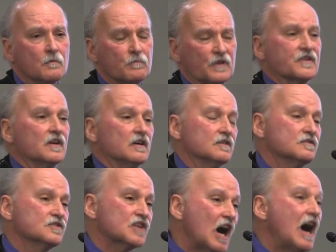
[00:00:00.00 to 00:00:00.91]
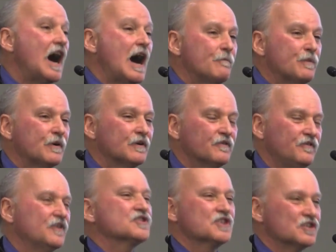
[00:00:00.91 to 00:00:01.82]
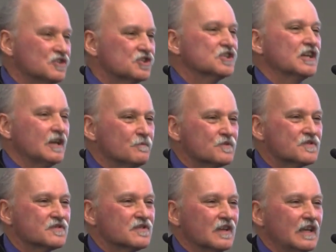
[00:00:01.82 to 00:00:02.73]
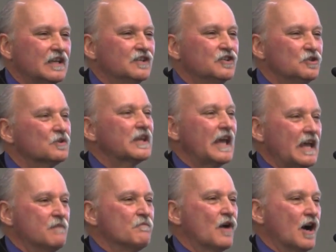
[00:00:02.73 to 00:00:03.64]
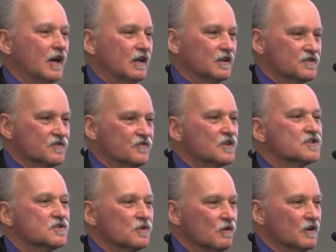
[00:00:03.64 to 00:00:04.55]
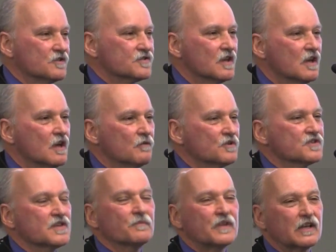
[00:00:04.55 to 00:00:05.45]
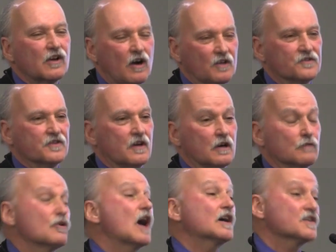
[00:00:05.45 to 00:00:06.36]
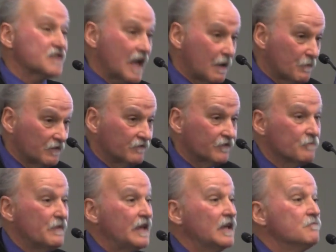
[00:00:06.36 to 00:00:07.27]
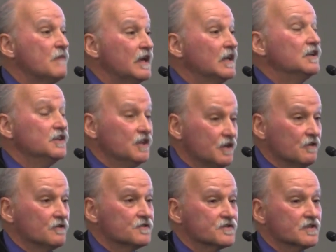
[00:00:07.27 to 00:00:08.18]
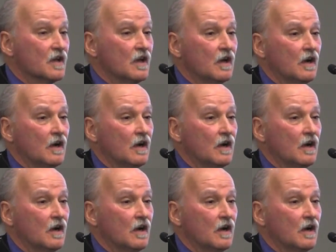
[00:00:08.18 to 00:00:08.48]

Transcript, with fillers: but the top fish and chips in UK markets, fish stores, was something called uh, rock salmon for many, many years.